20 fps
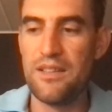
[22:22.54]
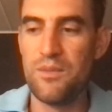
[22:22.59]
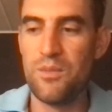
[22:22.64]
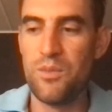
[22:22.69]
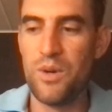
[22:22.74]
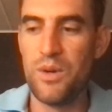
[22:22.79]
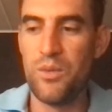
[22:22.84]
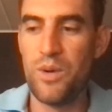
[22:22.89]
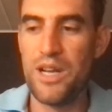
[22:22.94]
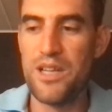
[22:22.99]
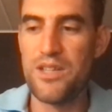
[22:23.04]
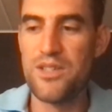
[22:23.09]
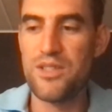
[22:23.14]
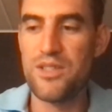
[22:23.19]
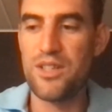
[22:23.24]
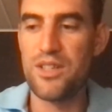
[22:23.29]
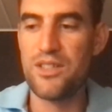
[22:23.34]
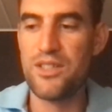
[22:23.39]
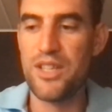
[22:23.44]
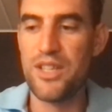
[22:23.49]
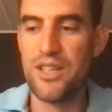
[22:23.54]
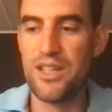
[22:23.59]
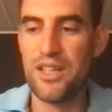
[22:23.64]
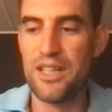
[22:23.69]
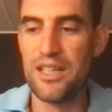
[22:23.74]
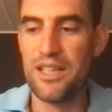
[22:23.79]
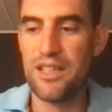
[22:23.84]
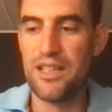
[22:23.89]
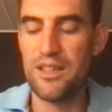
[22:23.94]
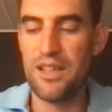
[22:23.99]
we're
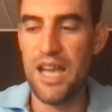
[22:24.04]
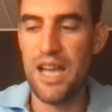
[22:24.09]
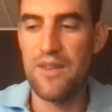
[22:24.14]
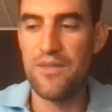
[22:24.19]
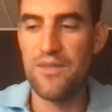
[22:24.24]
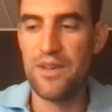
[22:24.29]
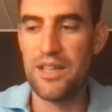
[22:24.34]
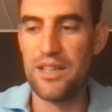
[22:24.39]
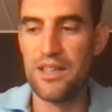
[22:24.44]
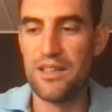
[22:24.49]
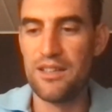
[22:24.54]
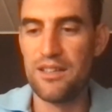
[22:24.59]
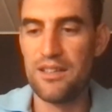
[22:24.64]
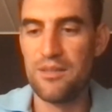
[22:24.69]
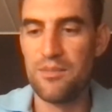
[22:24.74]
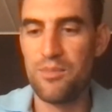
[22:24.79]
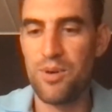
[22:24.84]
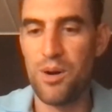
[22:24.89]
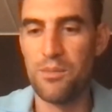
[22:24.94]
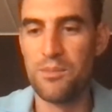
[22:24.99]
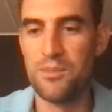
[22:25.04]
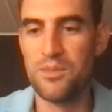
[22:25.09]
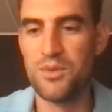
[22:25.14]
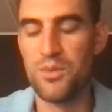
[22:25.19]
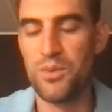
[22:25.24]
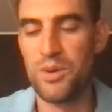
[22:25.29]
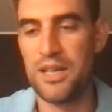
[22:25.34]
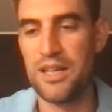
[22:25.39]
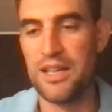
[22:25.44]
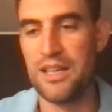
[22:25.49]
continually having problems
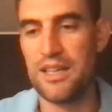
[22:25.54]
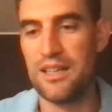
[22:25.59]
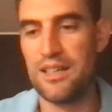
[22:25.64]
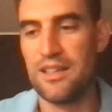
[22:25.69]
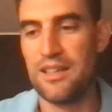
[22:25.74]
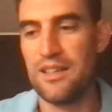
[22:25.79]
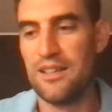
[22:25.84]
where